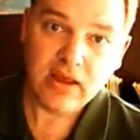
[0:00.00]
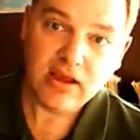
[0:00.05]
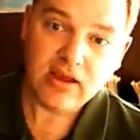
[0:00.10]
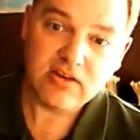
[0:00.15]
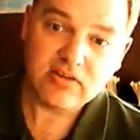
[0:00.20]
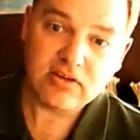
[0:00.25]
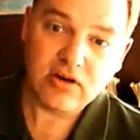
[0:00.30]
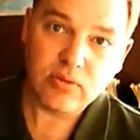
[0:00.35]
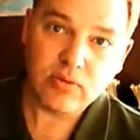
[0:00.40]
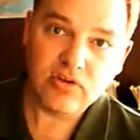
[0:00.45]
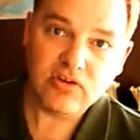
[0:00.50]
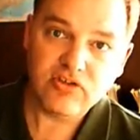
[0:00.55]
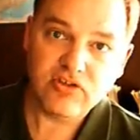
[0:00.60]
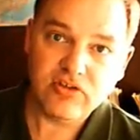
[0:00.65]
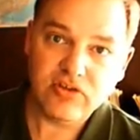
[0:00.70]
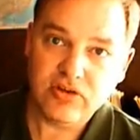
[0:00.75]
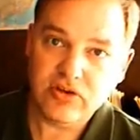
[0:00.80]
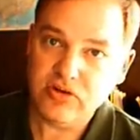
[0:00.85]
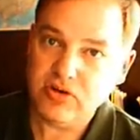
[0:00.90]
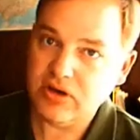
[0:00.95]
As
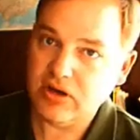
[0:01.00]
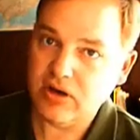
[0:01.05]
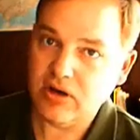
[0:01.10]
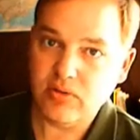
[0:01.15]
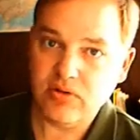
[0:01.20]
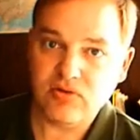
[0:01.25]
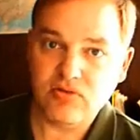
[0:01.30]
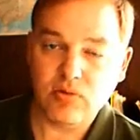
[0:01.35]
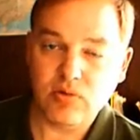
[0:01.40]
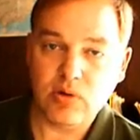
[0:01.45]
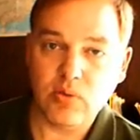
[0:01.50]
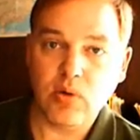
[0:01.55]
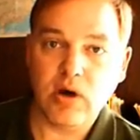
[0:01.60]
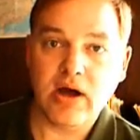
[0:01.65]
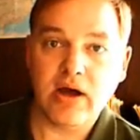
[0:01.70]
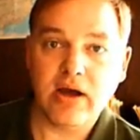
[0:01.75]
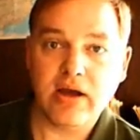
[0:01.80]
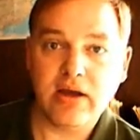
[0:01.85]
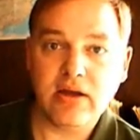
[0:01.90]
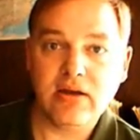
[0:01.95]
always, you can always
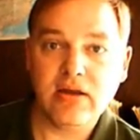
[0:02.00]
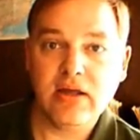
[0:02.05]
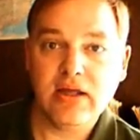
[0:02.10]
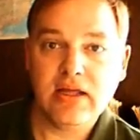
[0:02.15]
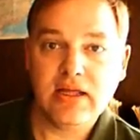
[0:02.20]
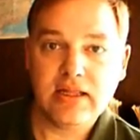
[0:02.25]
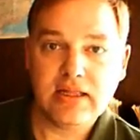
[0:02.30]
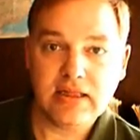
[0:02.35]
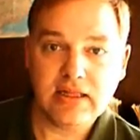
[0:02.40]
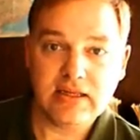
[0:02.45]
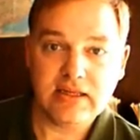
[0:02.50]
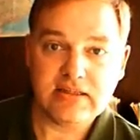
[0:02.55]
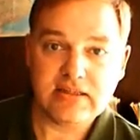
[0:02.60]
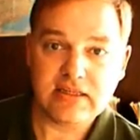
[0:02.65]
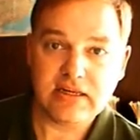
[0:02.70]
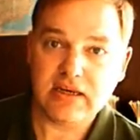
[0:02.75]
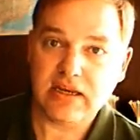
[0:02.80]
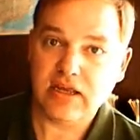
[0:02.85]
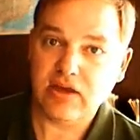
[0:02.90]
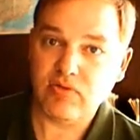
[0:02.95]
rewind,
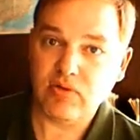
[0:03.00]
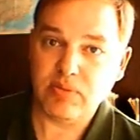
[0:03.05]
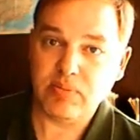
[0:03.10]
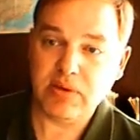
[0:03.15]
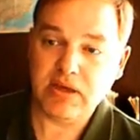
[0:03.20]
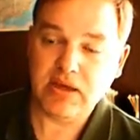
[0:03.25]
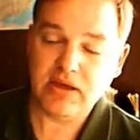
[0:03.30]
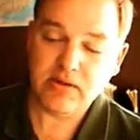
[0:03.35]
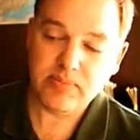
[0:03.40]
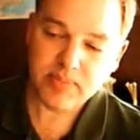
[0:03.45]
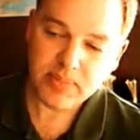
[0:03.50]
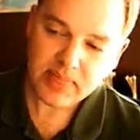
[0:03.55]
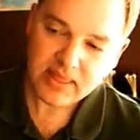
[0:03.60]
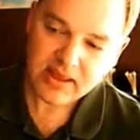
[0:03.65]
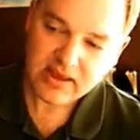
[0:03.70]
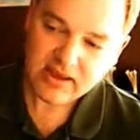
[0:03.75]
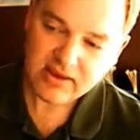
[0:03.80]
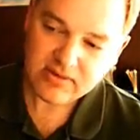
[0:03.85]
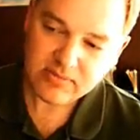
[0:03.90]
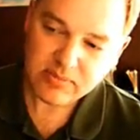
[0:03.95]
listen, and repeat
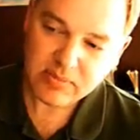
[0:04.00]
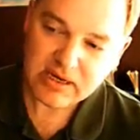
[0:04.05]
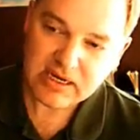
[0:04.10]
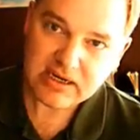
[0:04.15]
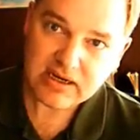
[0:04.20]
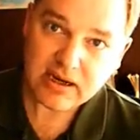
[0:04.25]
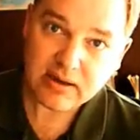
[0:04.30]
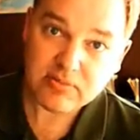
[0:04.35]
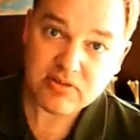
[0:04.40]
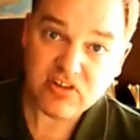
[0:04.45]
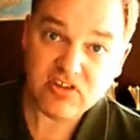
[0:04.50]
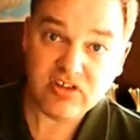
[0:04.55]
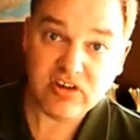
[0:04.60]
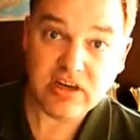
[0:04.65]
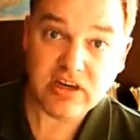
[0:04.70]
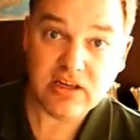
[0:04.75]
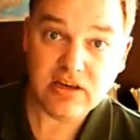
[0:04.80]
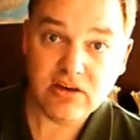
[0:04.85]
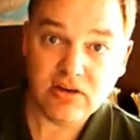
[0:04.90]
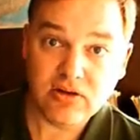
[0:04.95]
as many times as you
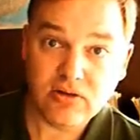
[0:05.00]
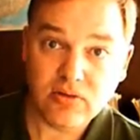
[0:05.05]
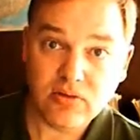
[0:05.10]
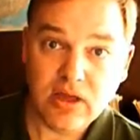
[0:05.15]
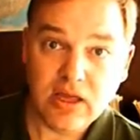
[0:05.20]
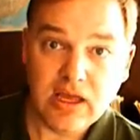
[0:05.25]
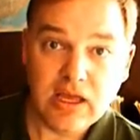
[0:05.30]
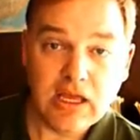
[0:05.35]
need to.